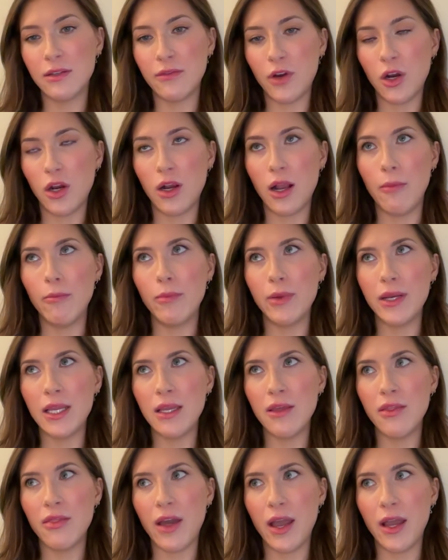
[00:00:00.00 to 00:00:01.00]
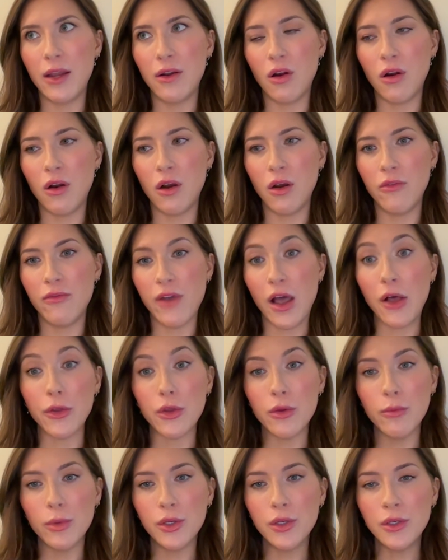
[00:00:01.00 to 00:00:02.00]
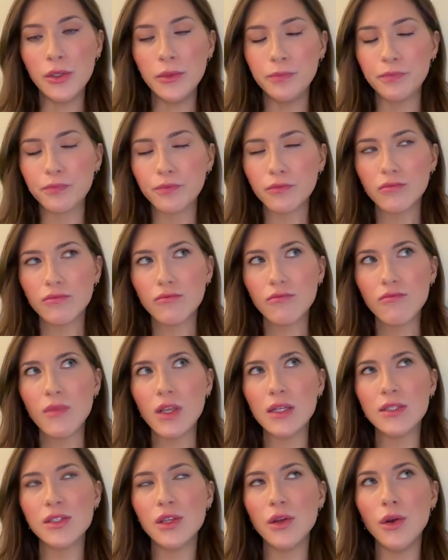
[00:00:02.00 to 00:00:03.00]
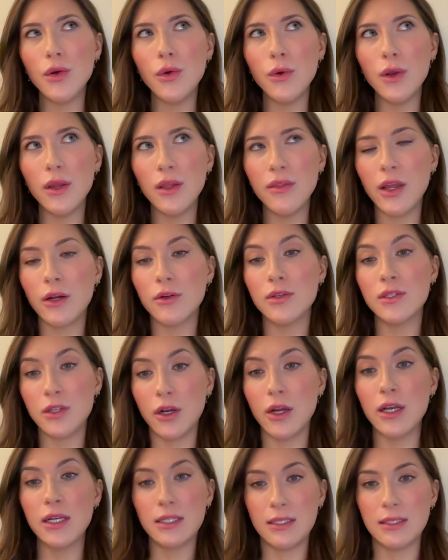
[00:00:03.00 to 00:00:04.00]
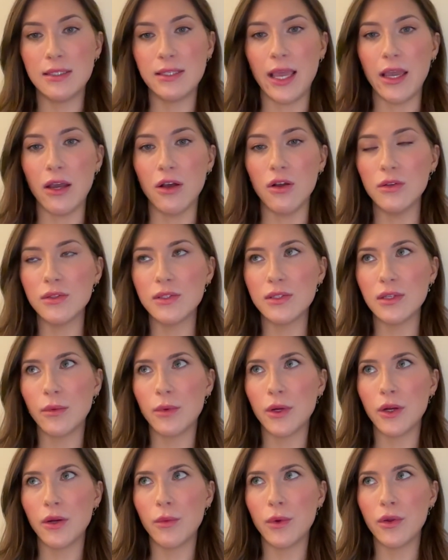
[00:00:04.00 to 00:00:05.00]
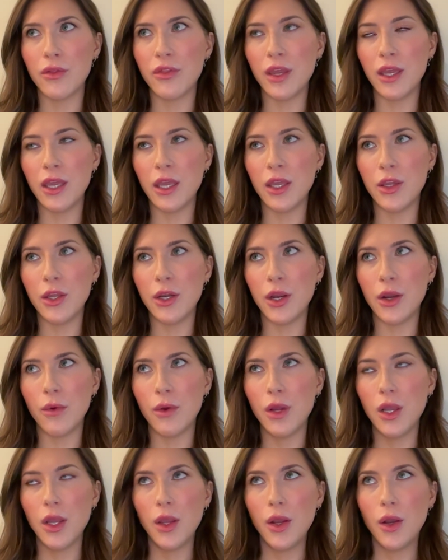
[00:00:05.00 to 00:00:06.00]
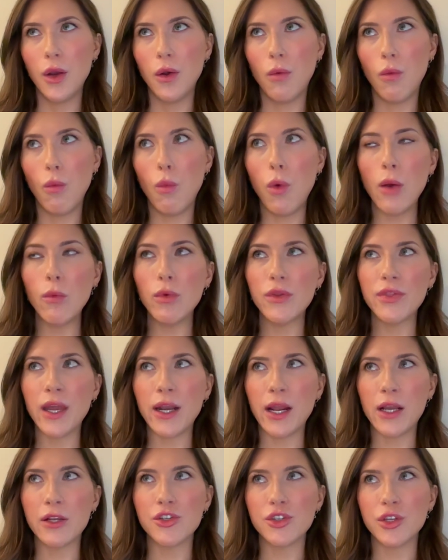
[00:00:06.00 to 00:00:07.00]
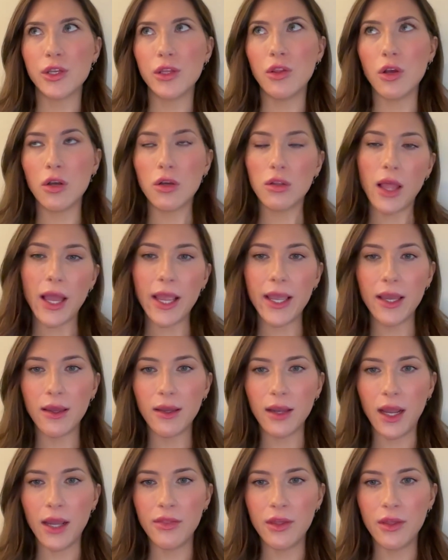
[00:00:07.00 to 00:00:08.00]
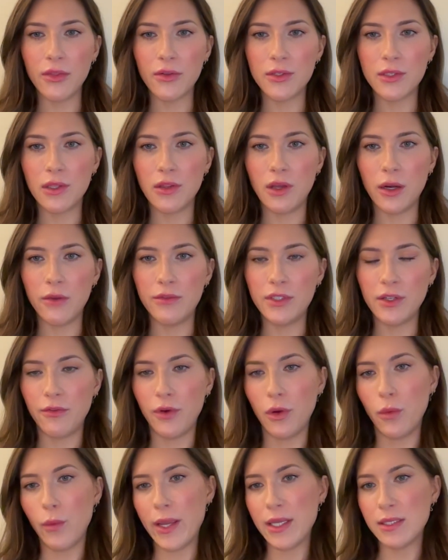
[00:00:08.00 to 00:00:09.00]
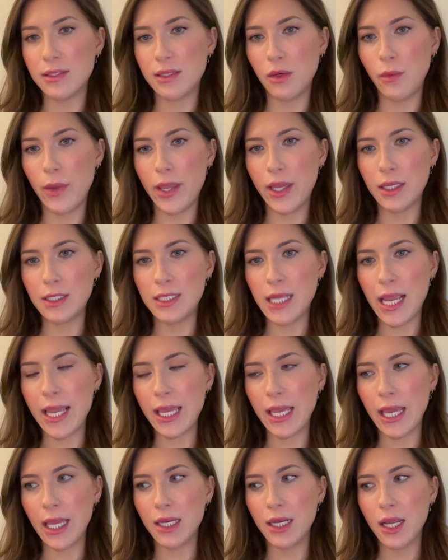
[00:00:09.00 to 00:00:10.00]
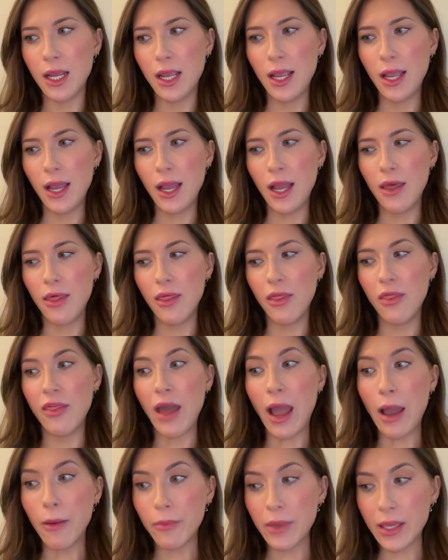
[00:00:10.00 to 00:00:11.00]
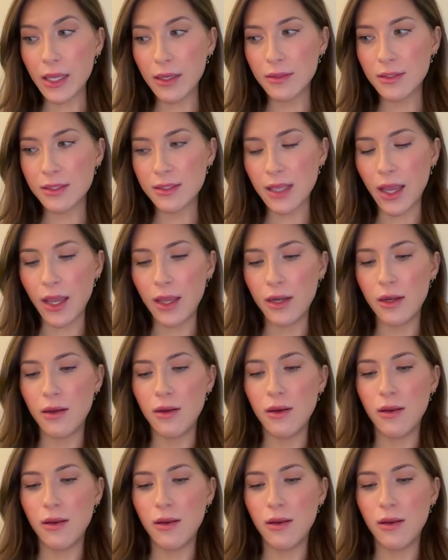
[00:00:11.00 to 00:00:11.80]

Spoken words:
of our company that are valuable, so that are starting to scale. So we're thinking, what would that actually look like? I think there's a lot of different ways that we could take it. That being said,